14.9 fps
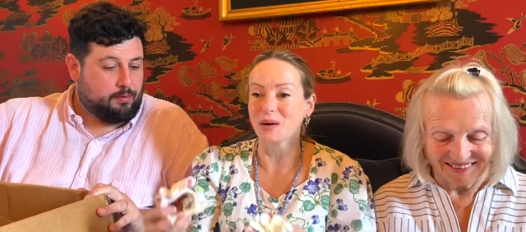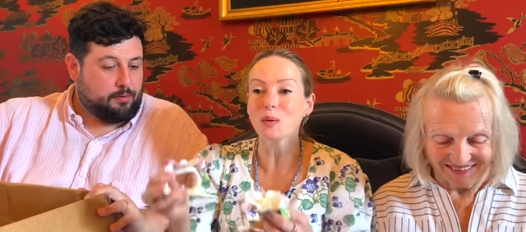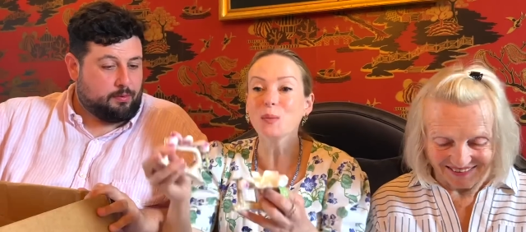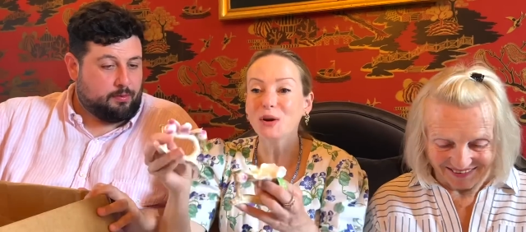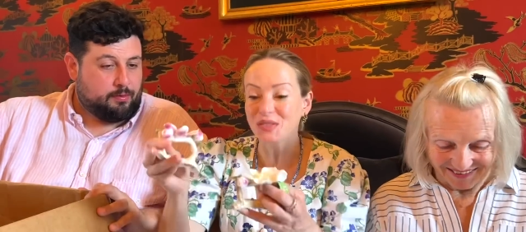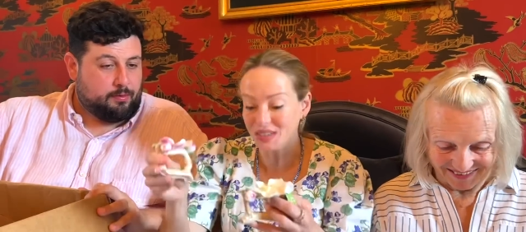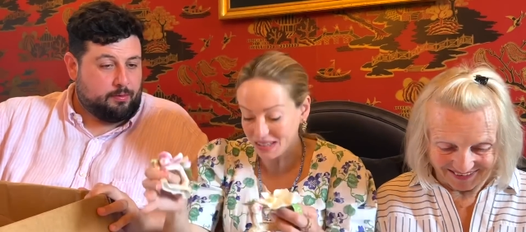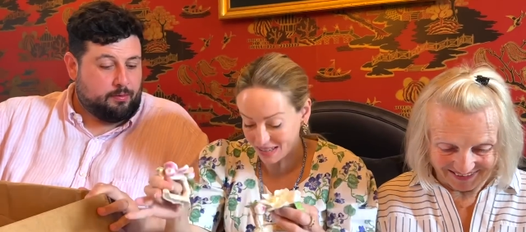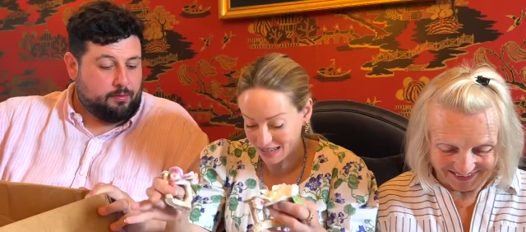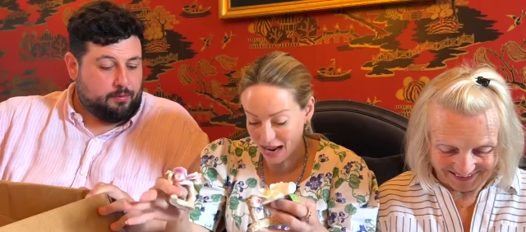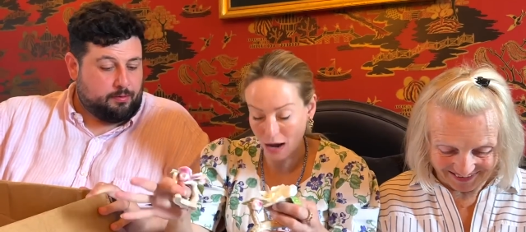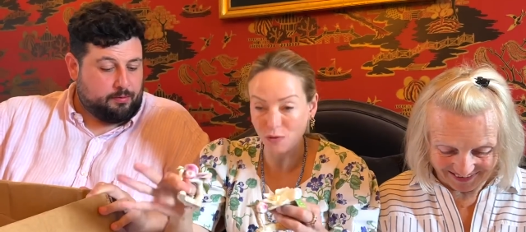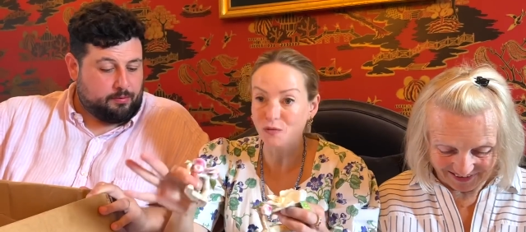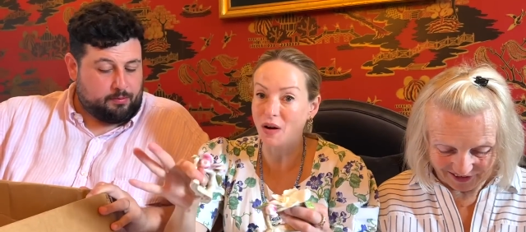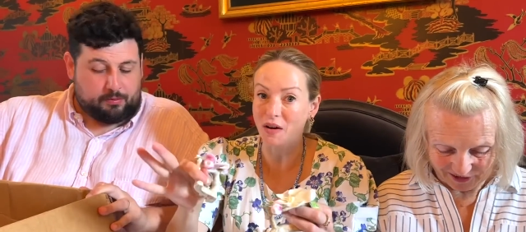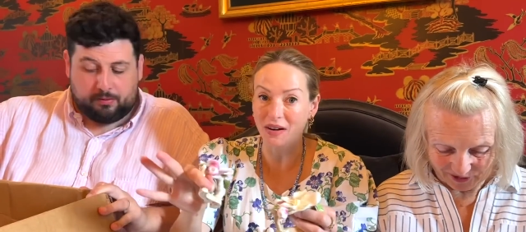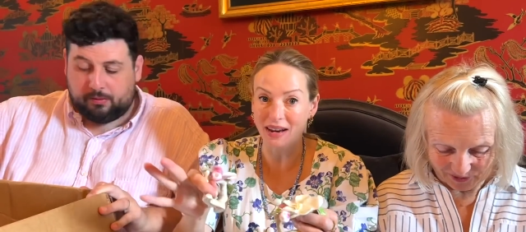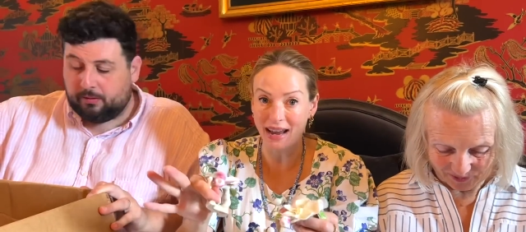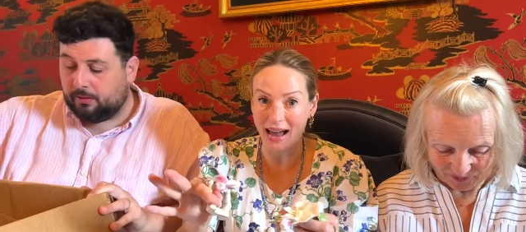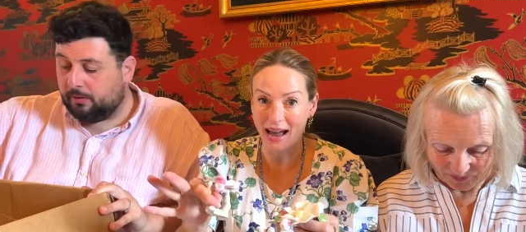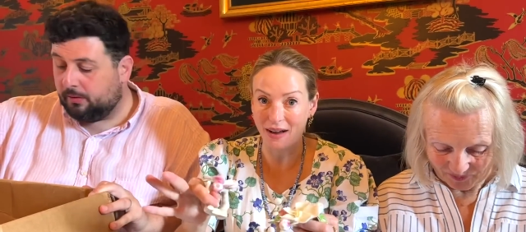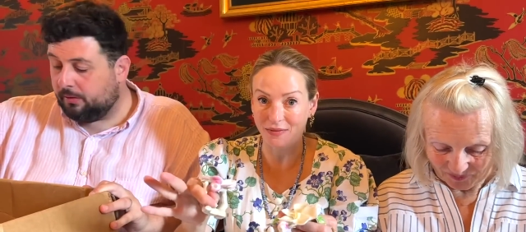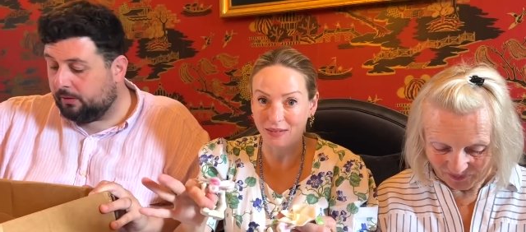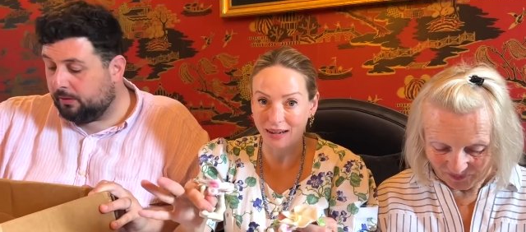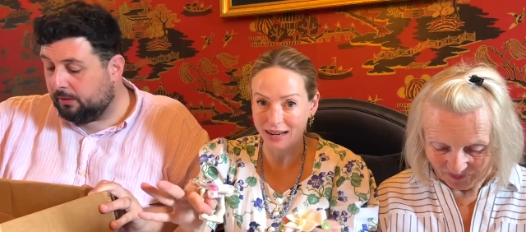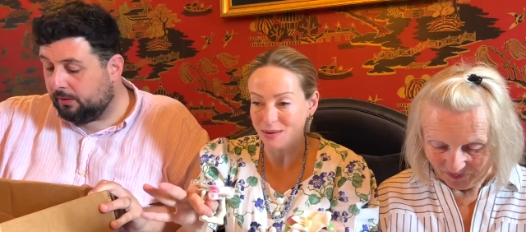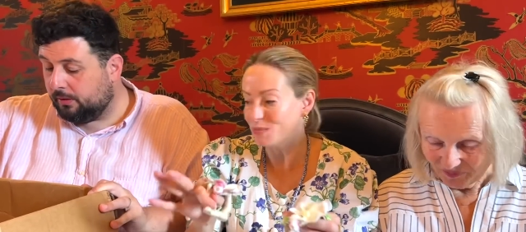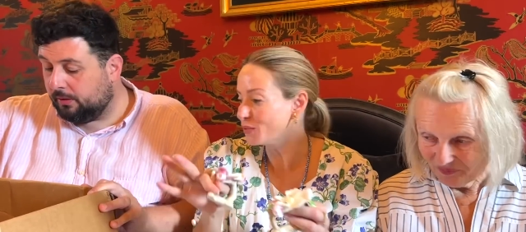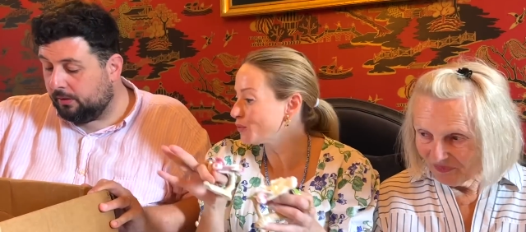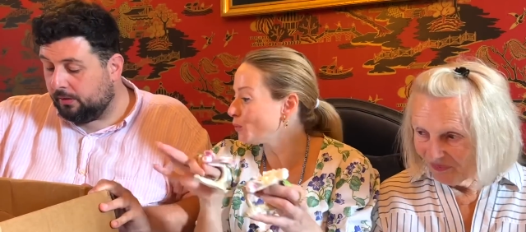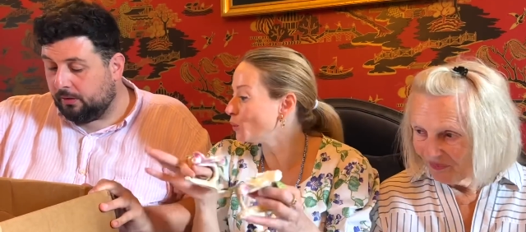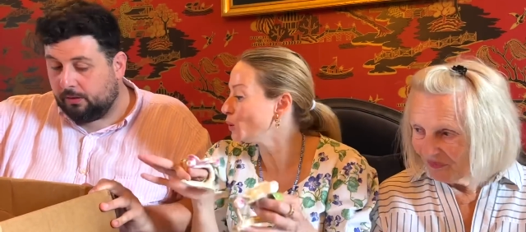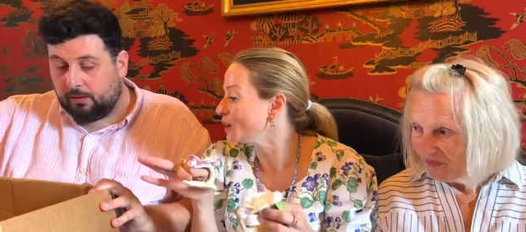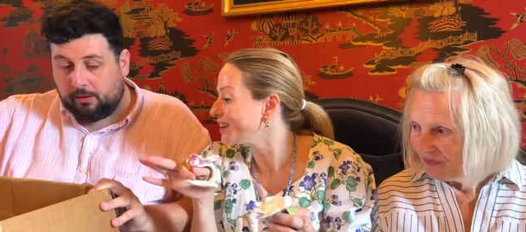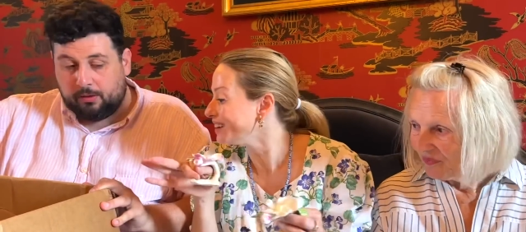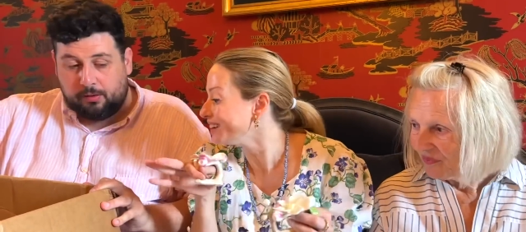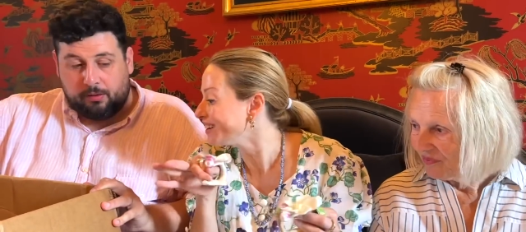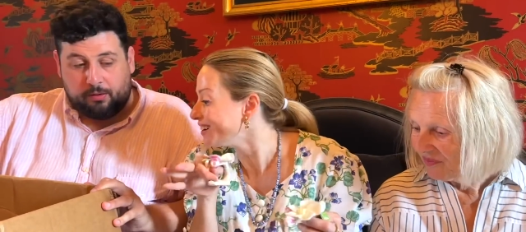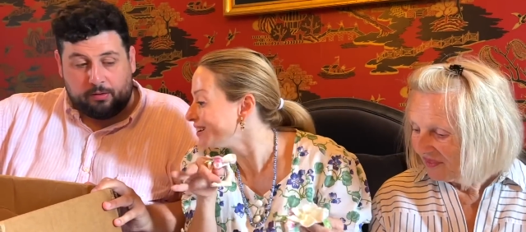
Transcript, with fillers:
Speaker 1: we'll put these down very carefully before looking at.